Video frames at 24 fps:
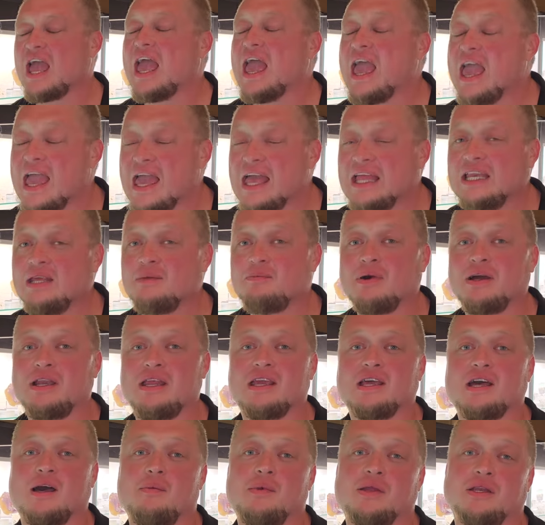anybody
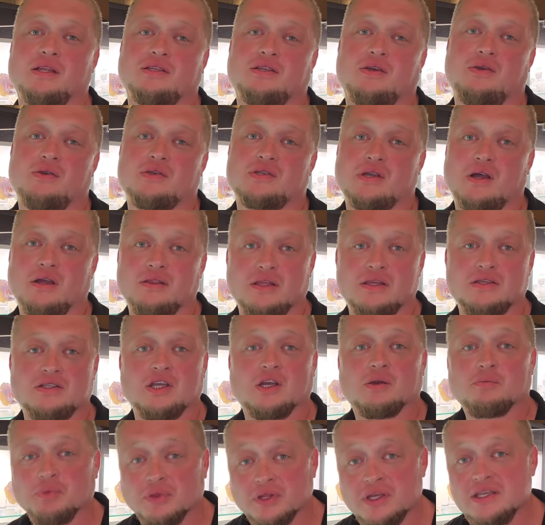coming to Tucson this
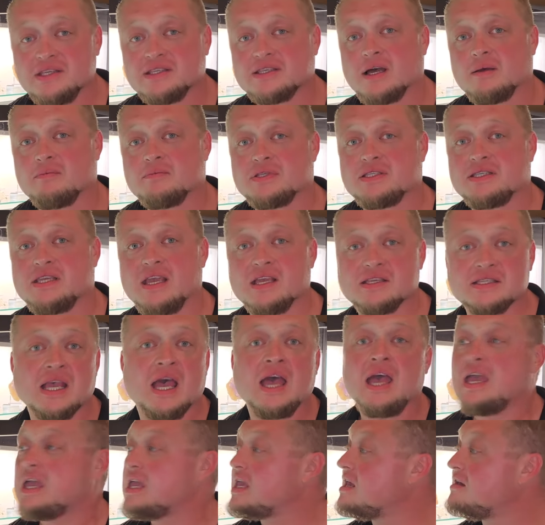year, please come see us,
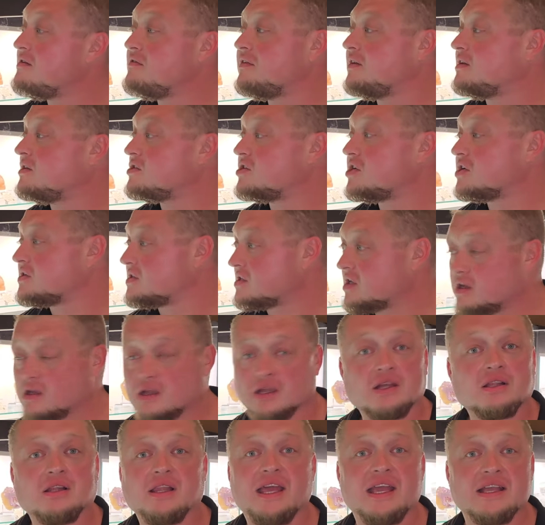even just to
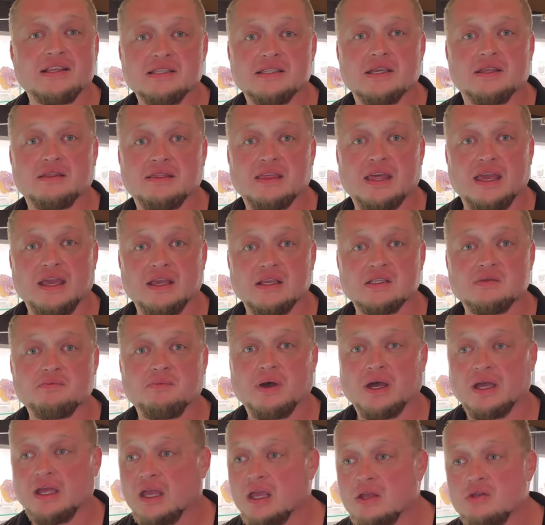glance at things,
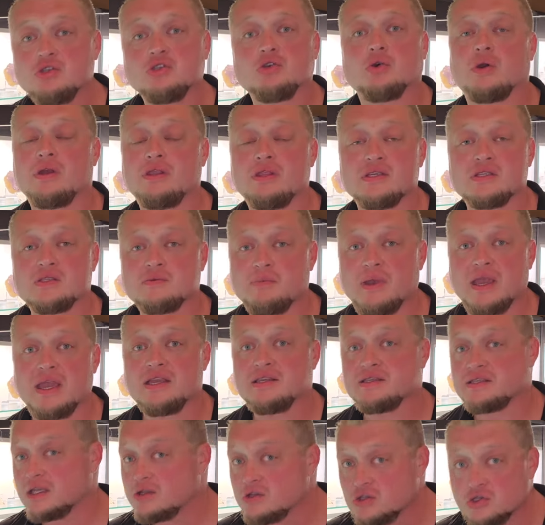but enjoy the
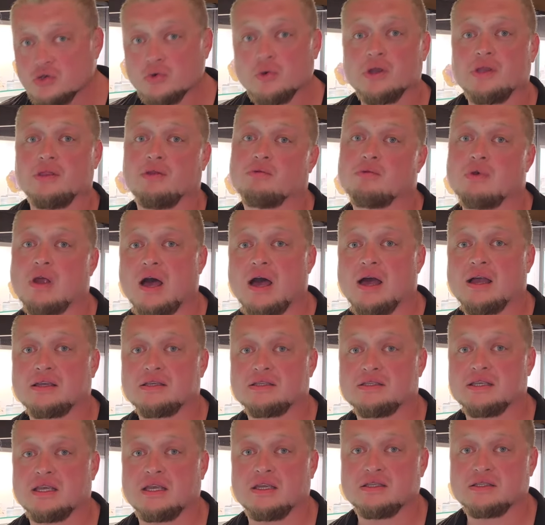space, enjoy the
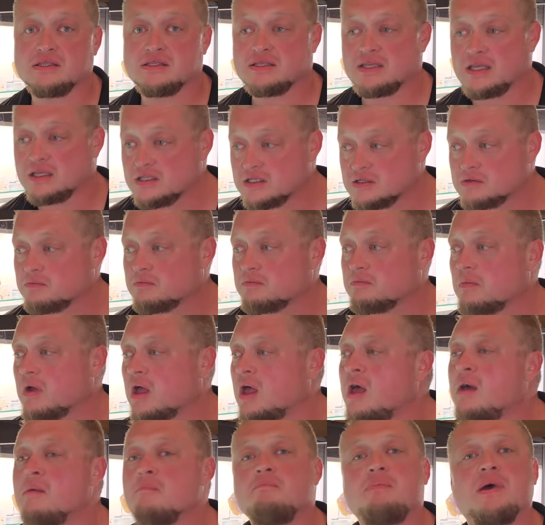rocks. It's
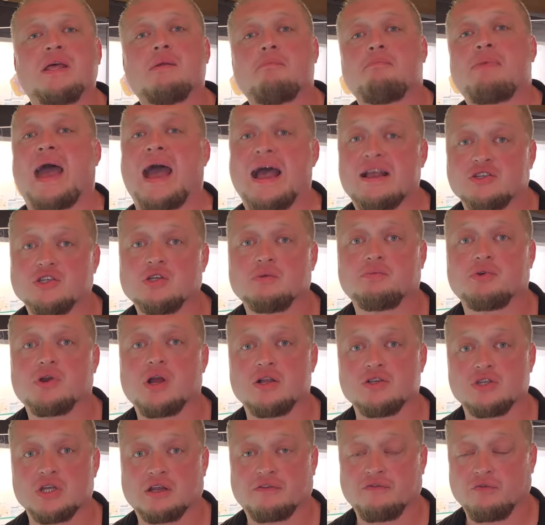been a passion
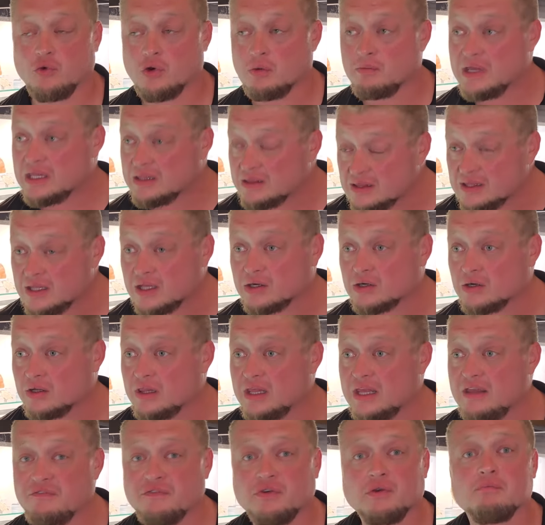project for me,
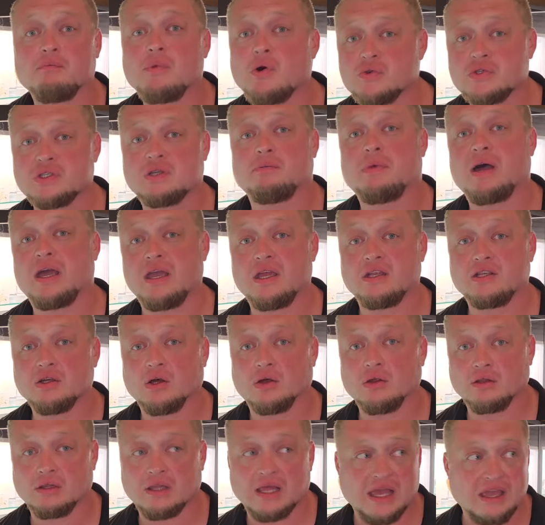literally for most of my
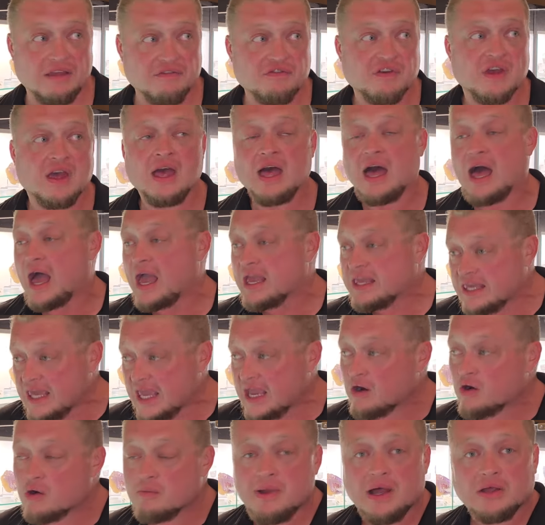adult life. I
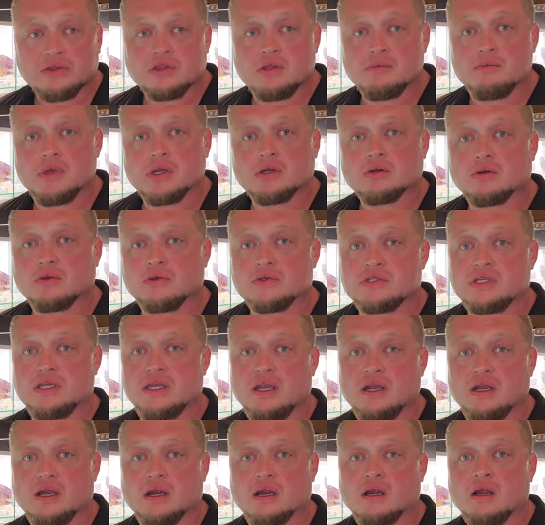care about the minerals
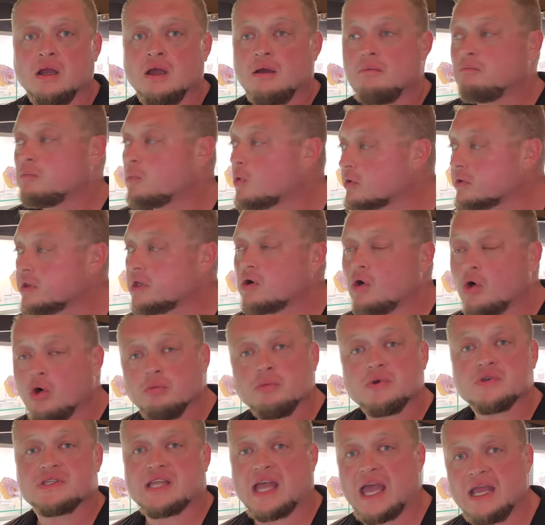here more than
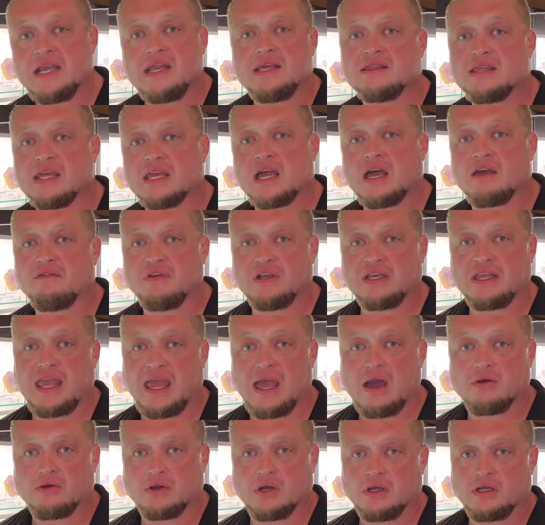almost anything I've
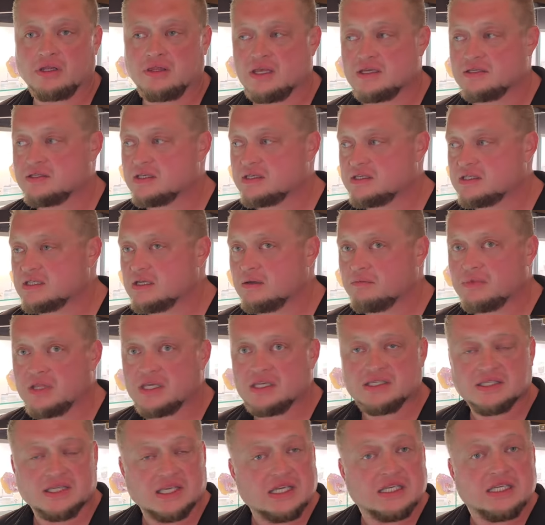encountered. This is something
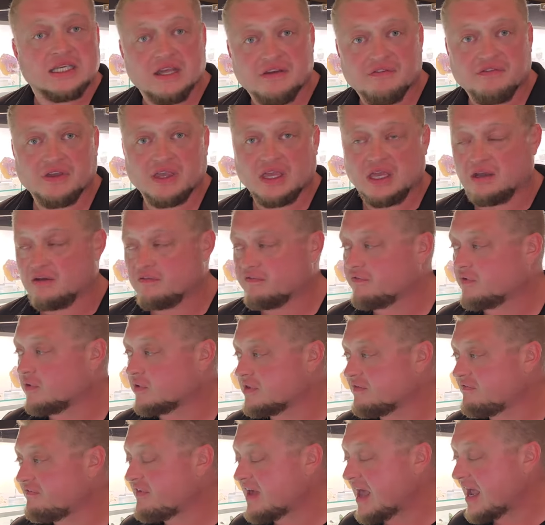significant for
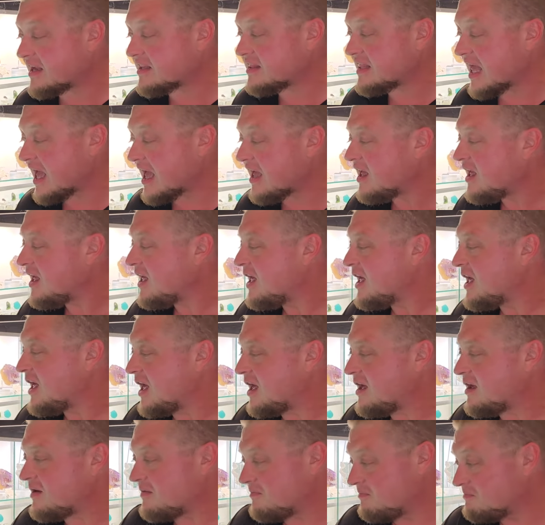the fact that
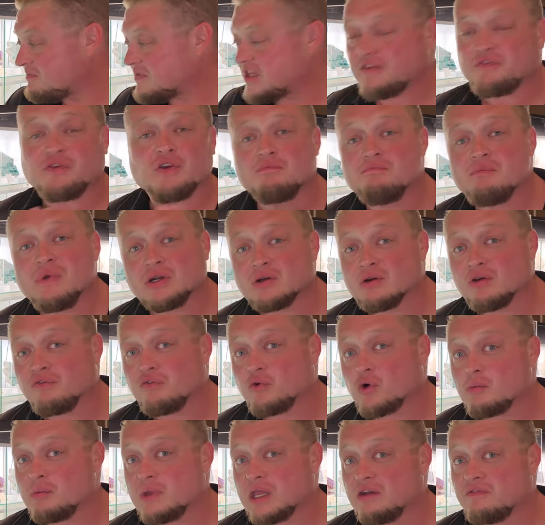at different mineral
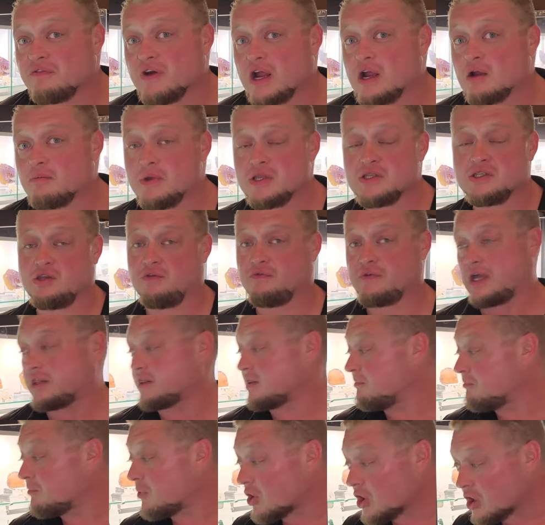forming environments, you've got the
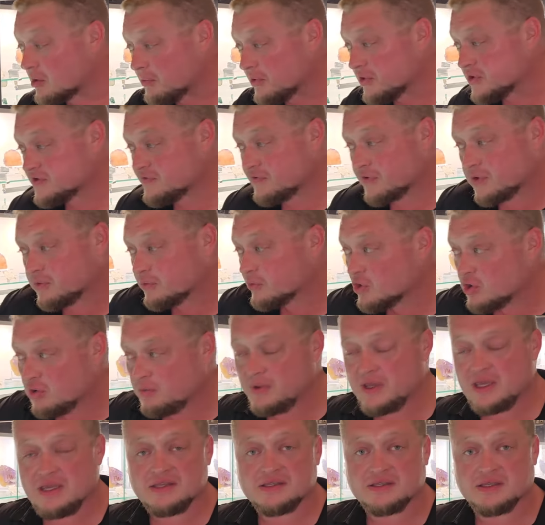marbles for the
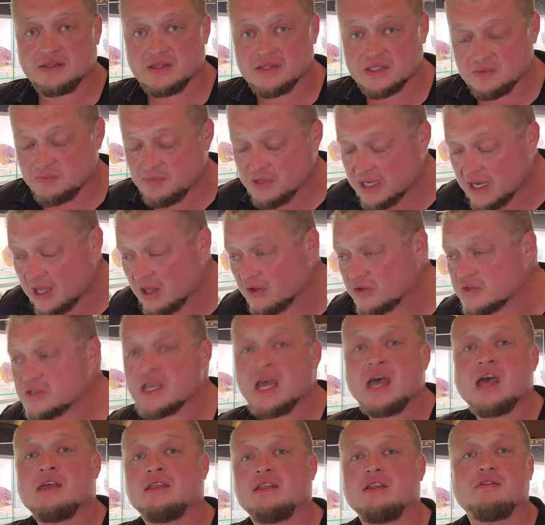rubies and the spinels,
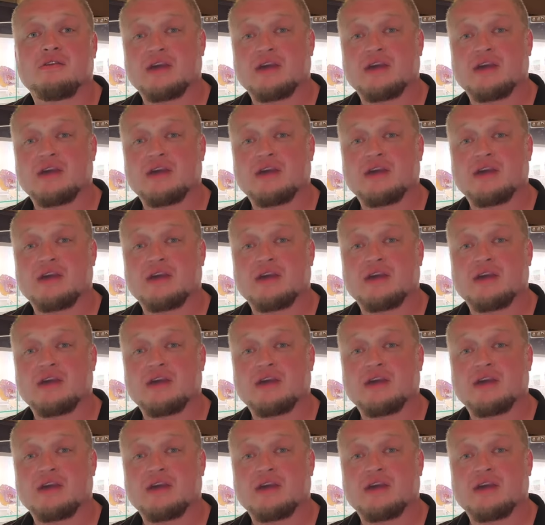and you've